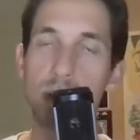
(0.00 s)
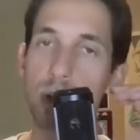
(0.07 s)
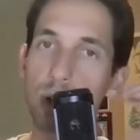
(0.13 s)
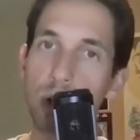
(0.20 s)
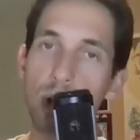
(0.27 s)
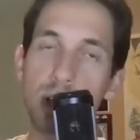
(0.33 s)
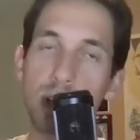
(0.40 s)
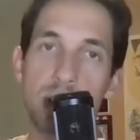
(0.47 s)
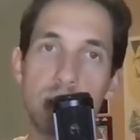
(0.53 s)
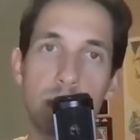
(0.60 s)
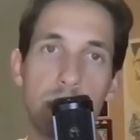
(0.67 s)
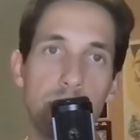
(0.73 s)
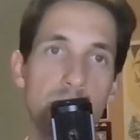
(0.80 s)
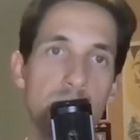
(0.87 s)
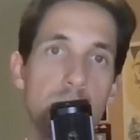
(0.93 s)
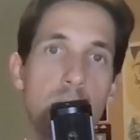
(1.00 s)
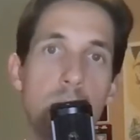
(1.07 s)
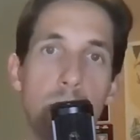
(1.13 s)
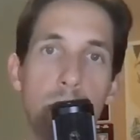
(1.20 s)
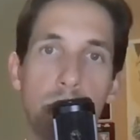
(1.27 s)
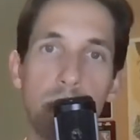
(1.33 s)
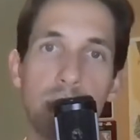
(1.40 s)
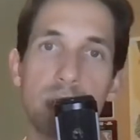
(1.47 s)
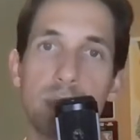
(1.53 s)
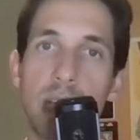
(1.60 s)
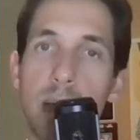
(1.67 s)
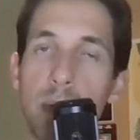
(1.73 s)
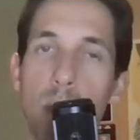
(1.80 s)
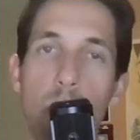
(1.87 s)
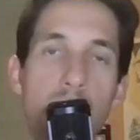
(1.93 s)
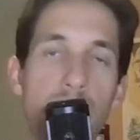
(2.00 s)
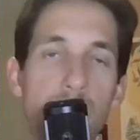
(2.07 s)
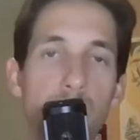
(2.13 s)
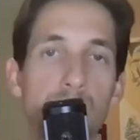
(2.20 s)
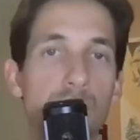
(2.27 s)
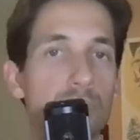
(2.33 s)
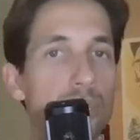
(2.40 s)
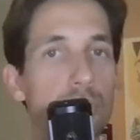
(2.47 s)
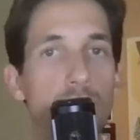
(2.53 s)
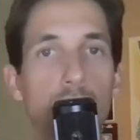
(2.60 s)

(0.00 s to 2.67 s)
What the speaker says: You look at some of these periods of time, go, wow, they were just